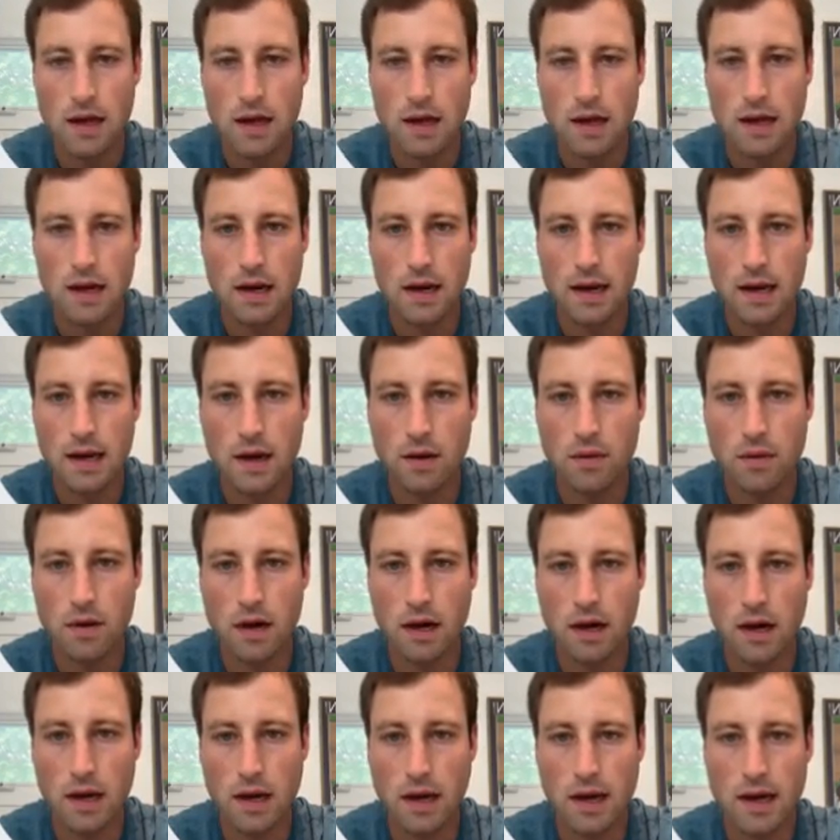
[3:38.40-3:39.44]
And now
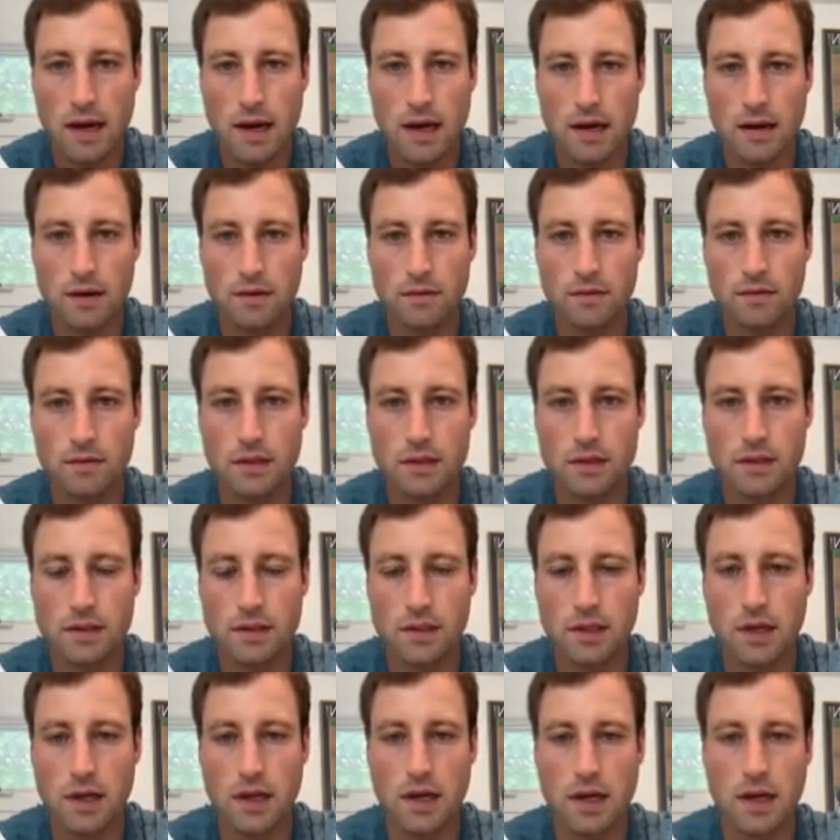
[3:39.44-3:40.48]
I have
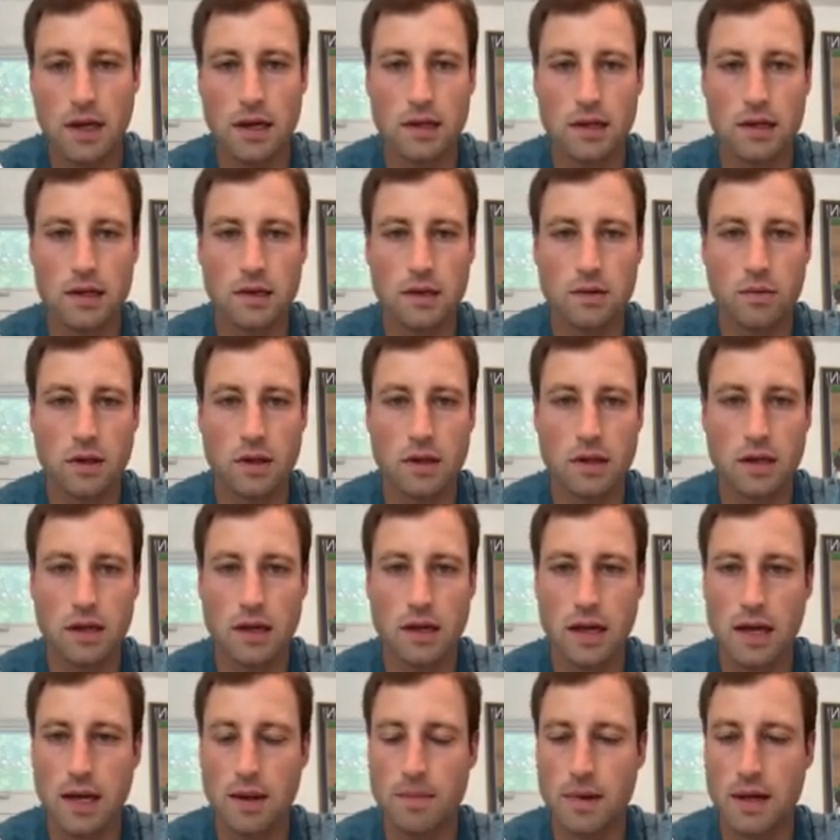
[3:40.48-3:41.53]
signed with
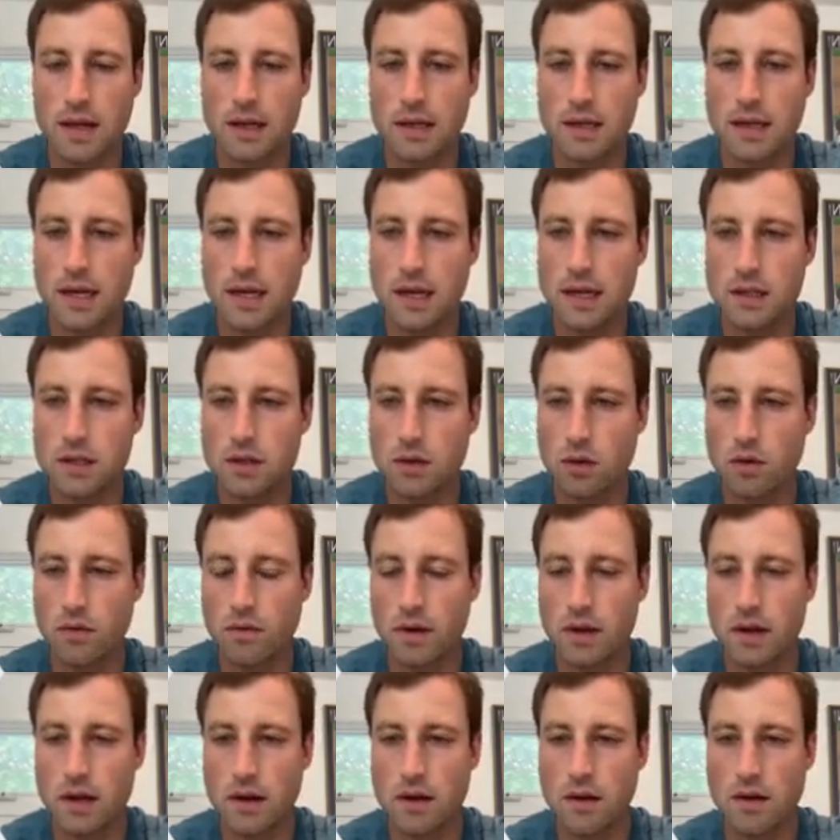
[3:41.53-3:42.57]
name and date
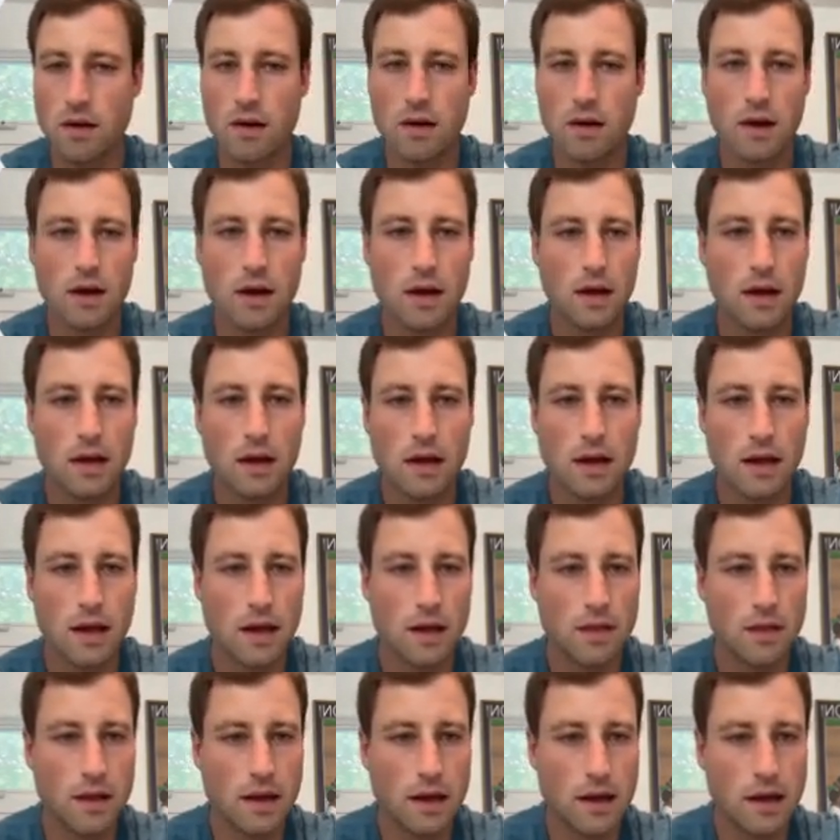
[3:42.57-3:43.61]
over here.
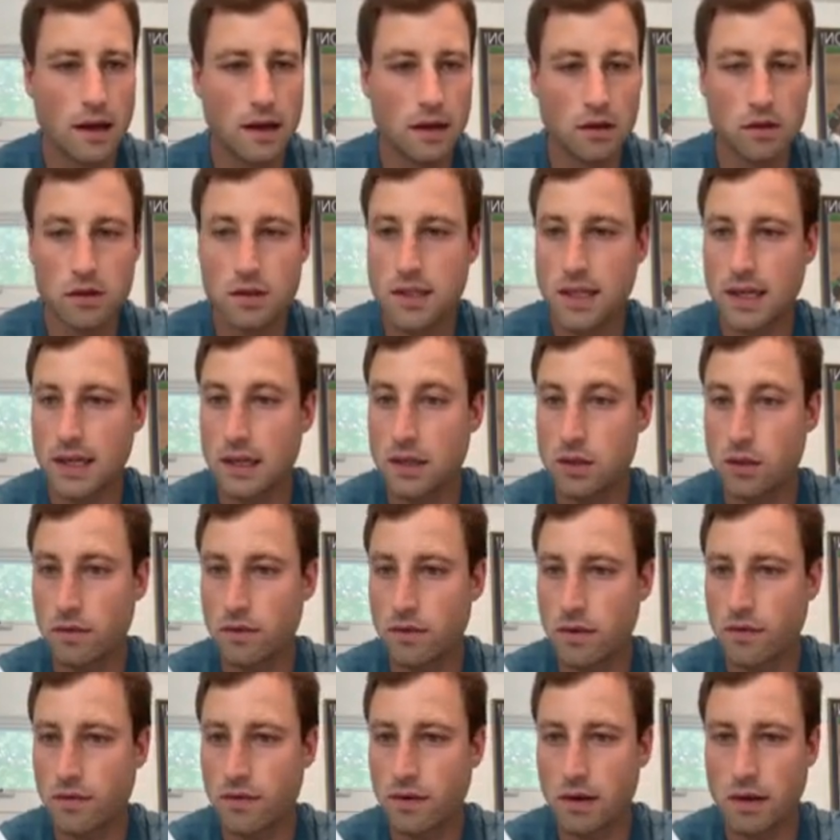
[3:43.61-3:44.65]
And then it looks like I do
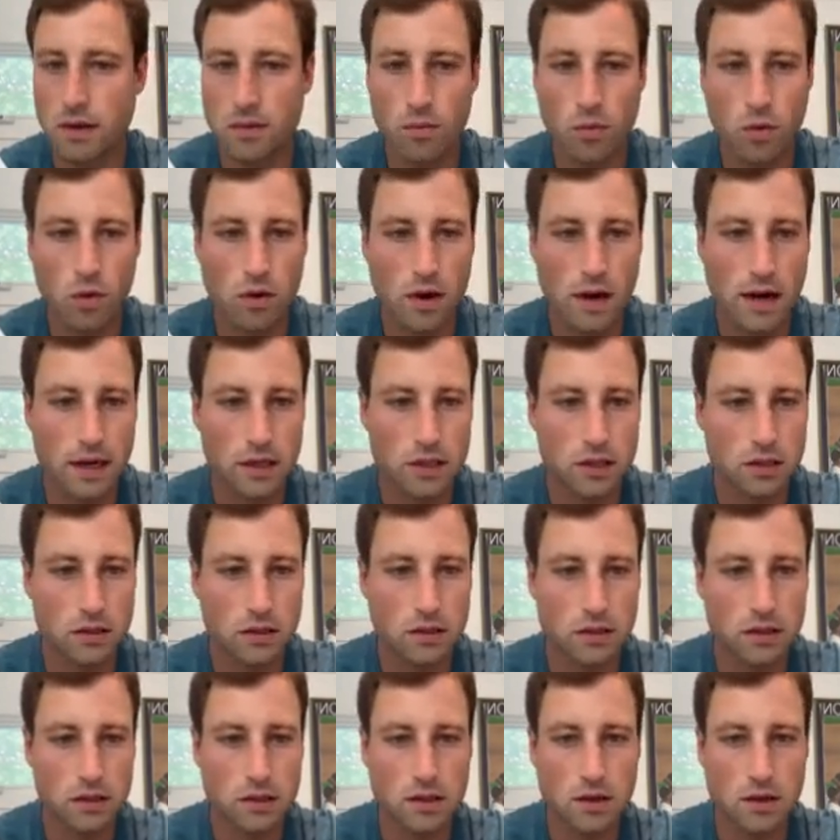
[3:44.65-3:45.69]
have to fill in more,
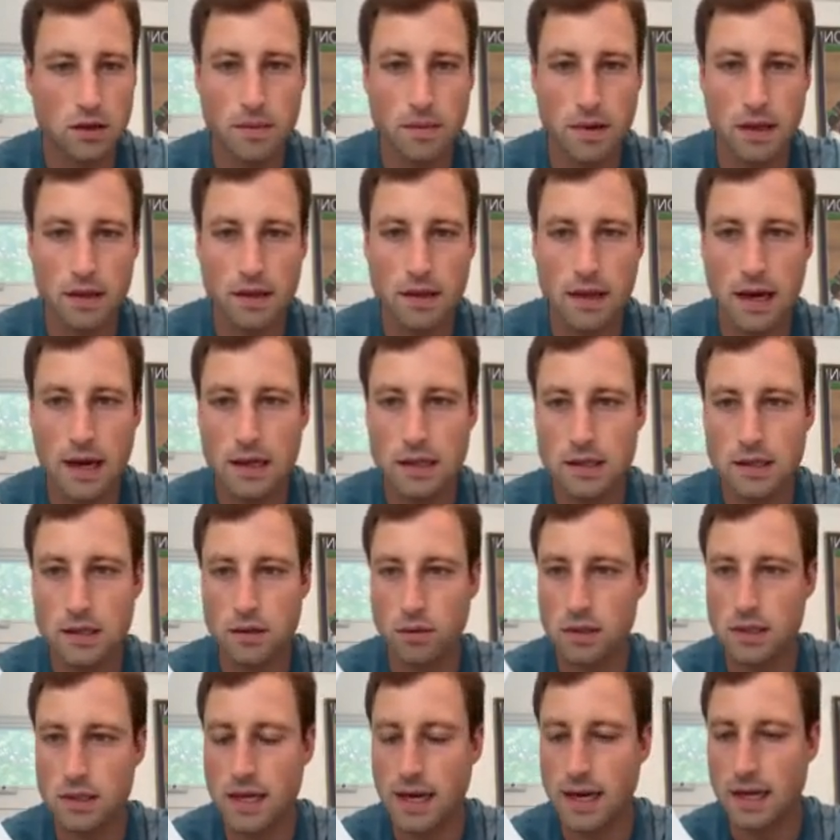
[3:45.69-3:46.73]
actually. Sorry about that.
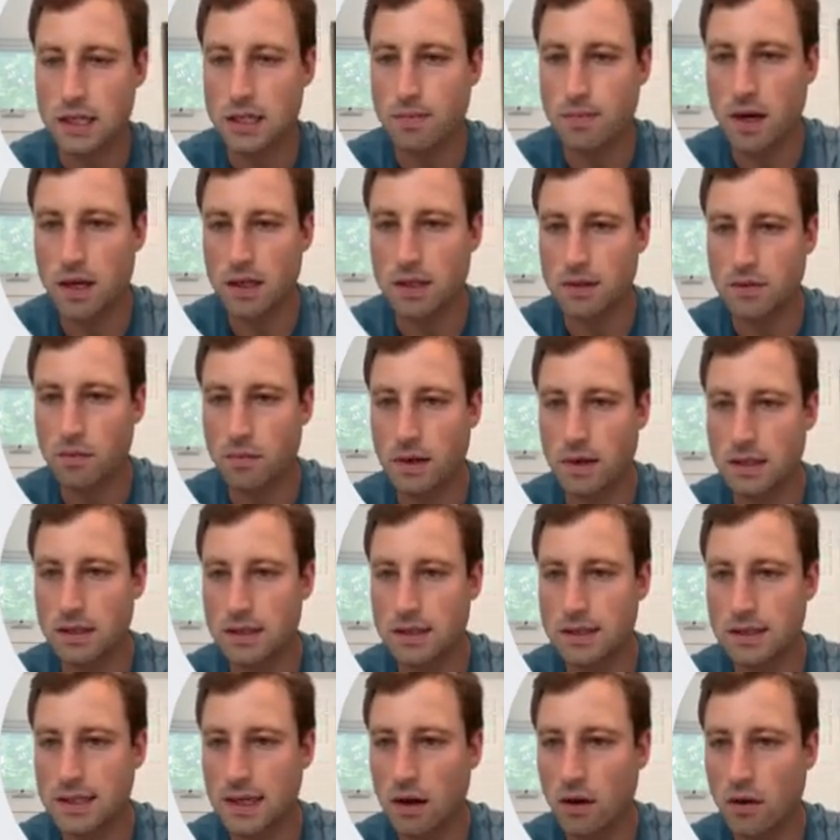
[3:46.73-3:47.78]
So a text box for
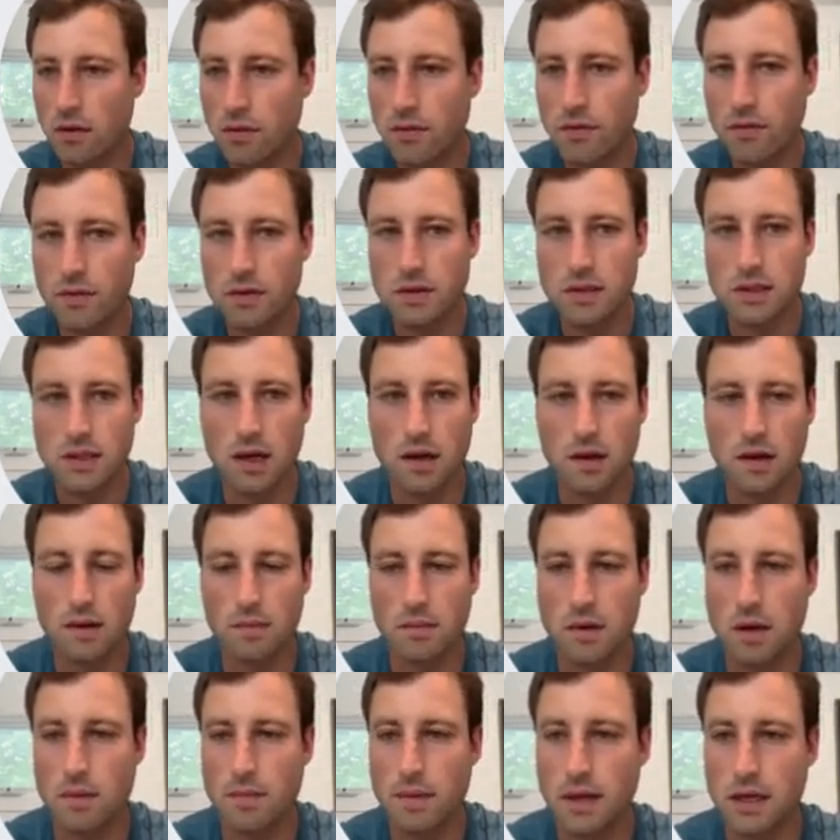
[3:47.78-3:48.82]
myself I'm
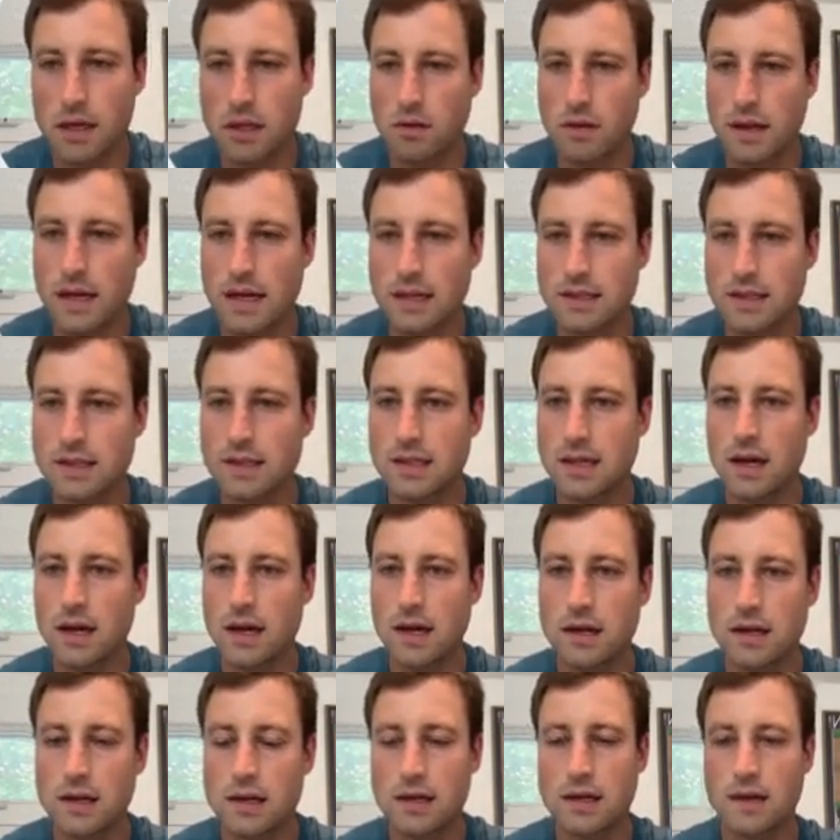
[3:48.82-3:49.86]
going to make sure that's
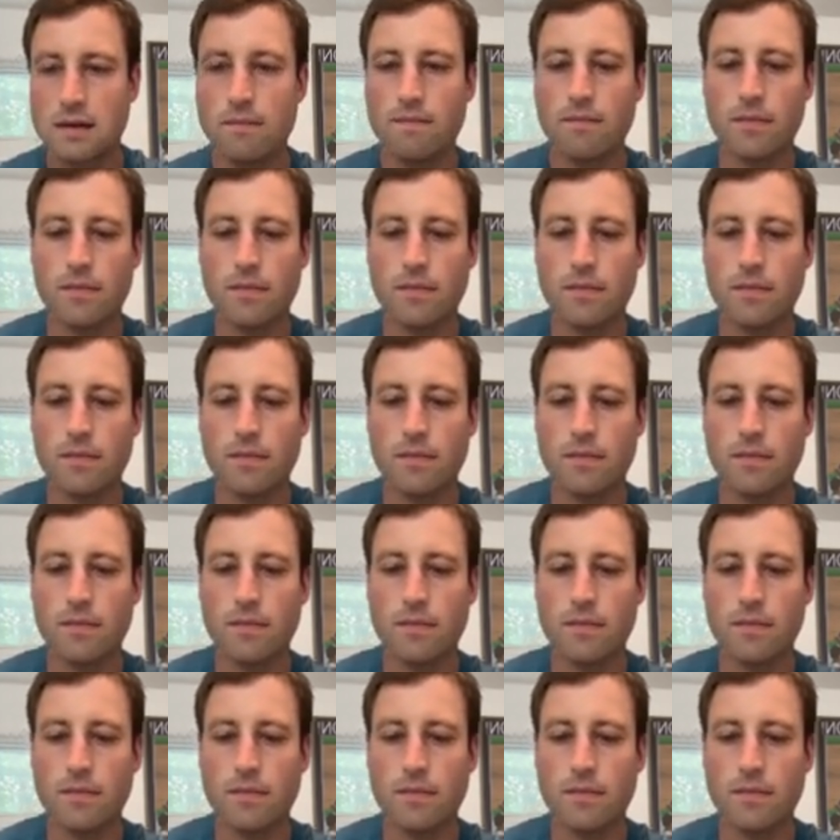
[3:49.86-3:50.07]
assigned.